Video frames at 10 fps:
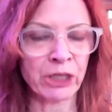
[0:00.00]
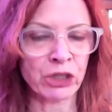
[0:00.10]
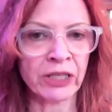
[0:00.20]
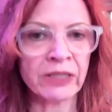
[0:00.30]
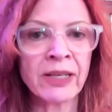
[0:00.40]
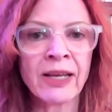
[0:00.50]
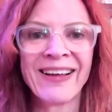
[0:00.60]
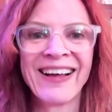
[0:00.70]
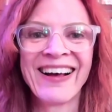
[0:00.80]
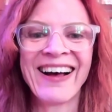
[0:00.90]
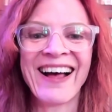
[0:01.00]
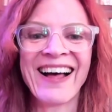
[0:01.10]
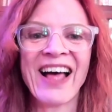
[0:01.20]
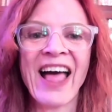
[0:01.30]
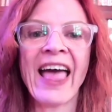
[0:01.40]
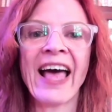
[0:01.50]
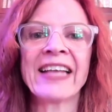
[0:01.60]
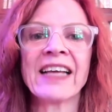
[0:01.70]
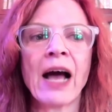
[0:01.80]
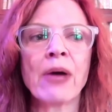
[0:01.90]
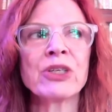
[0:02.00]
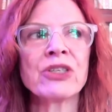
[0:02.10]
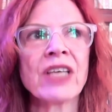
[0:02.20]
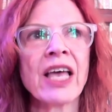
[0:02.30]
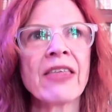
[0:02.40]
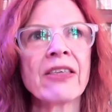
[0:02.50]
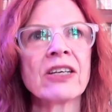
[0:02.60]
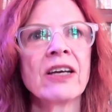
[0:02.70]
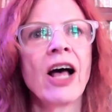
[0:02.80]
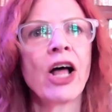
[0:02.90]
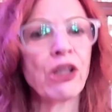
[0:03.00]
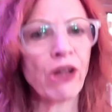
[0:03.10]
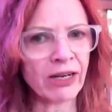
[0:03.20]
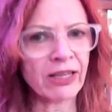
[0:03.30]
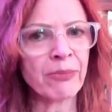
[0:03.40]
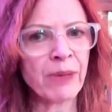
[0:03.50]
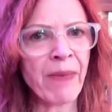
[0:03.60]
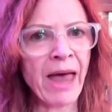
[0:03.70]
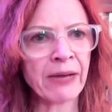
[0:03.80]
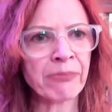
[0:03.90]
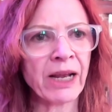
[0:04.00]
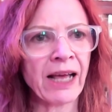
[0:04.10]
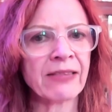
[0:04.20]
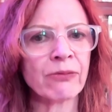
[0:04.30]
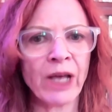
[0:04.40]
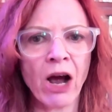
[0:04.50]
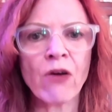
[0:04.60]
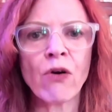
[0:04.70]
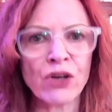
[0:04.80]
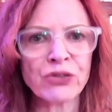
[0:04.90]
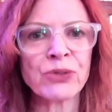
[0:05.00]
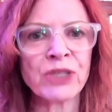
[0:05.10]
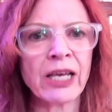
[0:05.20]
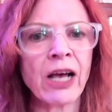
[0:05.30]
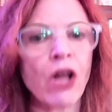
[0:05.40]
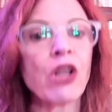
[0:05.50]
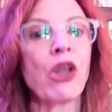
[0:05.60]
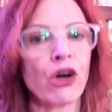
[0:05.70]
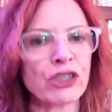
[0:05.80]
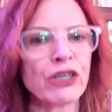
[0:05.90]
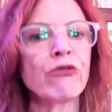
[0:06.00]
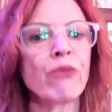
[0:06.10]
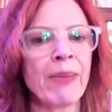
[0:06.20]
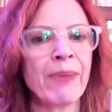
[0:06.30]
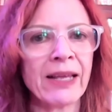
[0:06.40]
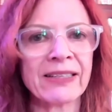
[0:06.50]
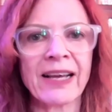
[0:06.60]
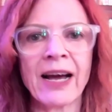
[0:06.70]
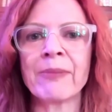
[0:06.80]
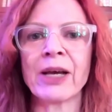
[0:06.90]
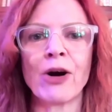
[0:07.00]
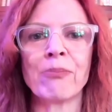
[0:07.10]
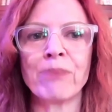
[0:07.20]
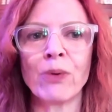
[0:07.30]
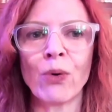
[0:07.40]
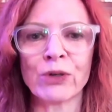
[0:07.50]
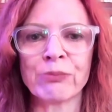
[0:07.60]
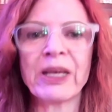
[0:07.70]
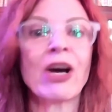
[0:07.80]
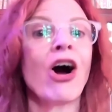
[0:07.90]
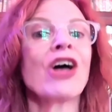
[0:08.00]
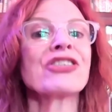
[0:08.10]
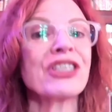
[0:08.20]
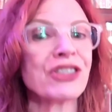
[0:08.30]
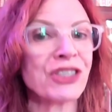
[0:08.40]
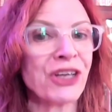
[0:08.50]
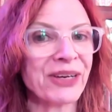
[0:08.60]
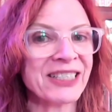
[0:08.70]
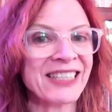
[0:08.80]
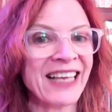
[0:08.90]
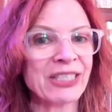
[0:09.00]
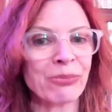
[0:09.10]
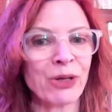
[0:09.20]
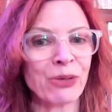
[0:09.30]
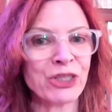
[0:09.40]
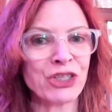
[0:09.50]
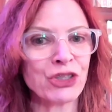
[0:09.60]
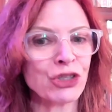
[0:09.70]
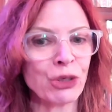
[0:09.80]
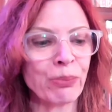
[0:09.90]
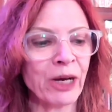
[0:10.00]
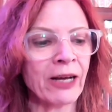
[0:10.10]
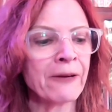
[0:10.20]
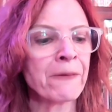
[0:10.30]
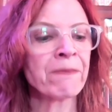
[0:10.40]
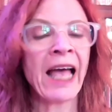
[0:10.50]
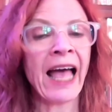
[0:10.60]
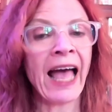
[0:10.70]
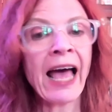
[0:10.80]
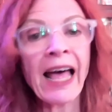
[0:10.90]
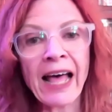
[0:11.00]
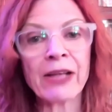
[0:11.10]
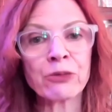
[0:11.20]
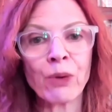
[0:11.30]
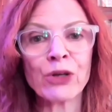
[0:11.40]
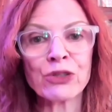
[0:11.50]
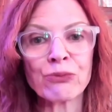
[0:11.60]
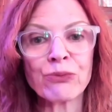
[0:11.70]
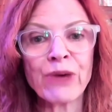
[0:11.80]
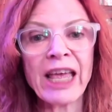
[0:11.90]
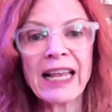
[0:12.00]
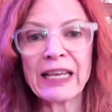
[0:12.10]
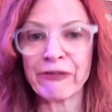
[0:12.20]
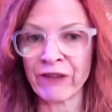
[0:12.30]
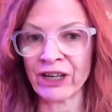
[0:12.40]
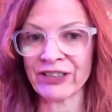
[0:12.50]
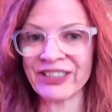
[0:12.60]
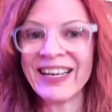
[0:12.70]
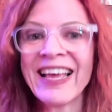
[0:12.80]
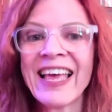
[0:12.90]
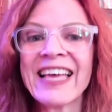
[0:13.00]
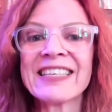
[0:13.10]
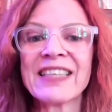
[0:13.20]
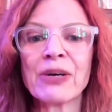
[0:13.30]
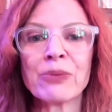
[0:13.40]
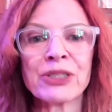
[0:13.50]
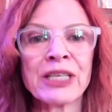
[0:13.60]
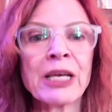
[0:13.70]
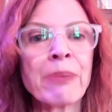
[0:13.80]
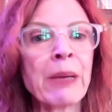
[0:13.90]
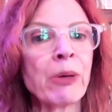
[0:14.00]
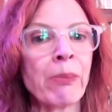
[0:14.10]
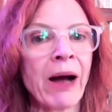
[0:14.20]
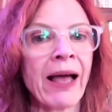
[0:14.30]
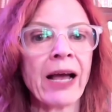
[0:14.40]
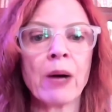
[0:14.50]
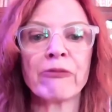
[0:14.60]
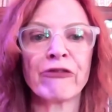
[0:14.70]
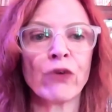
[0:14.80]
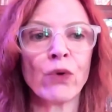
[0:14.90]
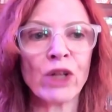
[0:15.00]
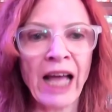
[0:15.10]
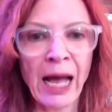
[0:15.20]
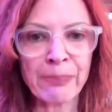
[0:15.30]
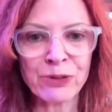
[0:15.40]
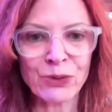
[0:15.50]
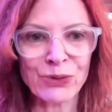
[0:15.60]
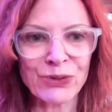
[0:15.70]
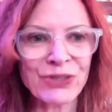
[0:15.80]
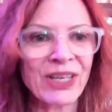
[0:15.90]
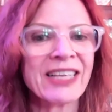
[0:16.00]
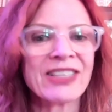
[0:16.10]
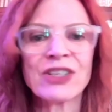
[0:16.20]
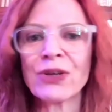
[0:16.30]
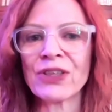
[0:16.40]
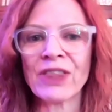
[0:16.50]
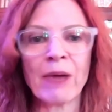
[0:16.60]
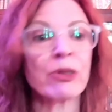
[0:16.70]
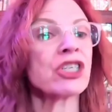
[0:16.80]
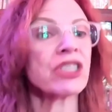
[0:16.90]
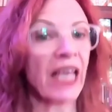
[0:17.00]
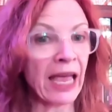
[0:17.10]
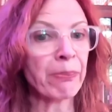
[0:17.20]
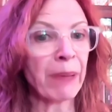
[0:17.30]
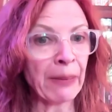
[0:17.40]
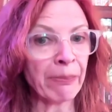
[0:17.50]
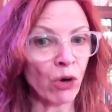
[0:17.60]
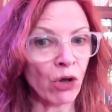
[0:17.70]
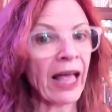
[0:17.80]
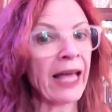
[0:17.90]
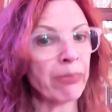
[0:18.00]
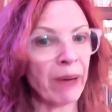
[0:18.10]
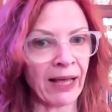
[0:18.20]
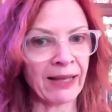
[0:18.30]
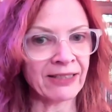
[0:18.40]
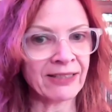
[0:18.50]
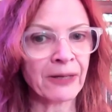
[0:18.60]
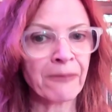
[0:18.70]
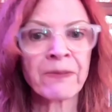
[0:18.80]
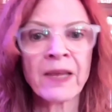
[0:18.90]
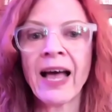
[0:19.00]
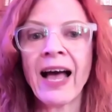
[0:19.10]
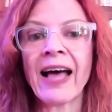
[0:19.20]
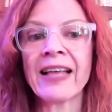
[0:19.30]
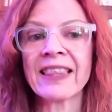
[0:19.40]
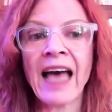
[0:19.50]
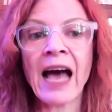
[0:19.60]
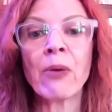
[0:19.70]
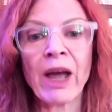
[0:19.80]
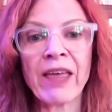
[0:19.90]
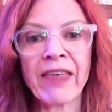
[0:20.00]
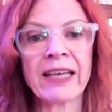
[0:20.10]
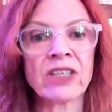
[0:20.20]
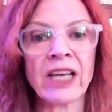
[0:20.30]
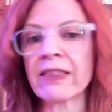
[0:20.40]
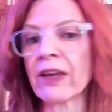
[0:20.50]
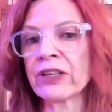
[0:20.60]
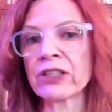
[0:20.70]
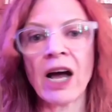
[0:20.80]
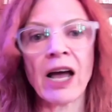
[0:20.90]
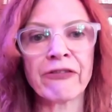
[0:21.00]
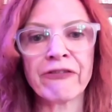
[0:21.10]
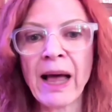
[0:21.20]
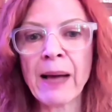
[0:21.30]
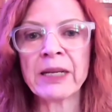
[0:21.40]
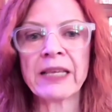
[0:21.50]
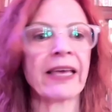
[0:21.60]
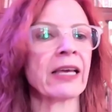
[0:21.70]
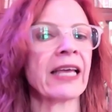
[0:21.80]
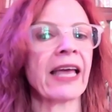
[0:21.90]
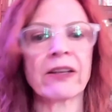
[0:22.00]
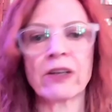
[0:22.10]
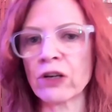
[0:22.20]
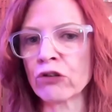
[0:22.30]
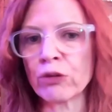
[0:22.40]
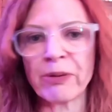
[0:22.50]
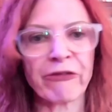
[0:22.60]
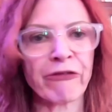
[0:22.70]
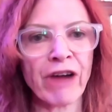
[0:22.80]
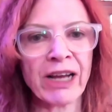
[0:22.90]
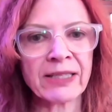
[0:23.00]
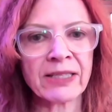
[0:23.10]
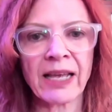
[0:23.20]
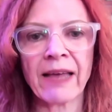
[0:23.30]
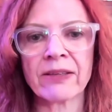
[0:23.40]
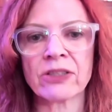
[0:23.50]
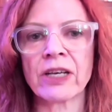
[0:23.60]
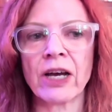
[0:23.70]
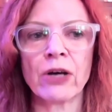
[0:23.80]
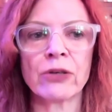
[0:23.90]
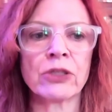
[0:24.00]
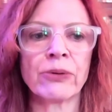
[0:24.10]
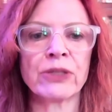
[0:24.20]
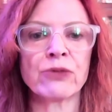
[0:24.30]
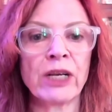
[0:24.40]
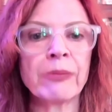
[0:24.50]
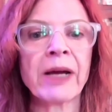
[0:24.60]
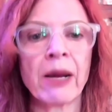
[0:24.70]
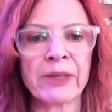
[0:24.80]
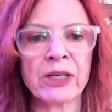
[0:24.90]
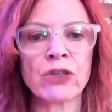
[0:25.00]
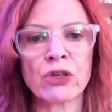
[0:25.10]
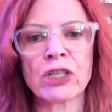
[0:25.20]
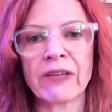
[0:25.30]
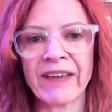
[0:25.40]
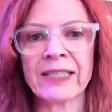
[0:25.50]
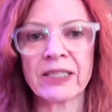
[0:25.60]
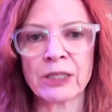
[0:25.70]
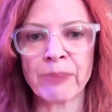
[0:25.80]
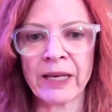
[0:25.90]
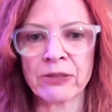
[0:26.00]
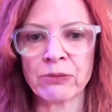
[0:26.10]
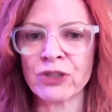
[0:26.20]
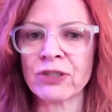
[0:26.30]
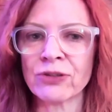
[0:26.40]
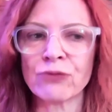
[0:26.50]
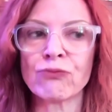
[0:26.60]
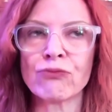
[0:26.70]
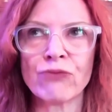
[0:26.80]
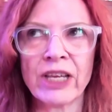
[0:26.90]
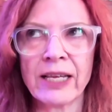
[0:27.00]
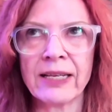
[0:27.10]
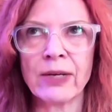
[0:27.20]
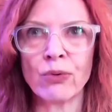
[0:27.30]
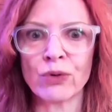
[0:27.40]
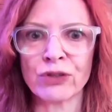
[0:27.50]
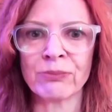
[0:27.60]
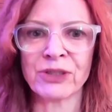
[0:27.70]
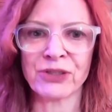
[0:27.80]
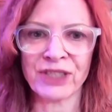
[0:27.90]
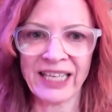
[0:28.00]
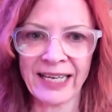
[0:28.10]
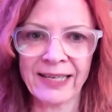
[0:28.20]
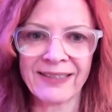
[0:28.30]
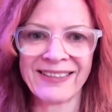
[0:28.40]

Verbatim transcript: mission. Uh, and I would say that a lot of them are men, but I, we are also seeing a lot of women coming on board because it's so accessible, which is super. And what's really fun is that we're seeing people buying up full capsules so that, that which is eight people and a pilot and that way they can take their entire family, they can get a group of friends together to go. So it's really becoming a social event in space, which is really awesome to see.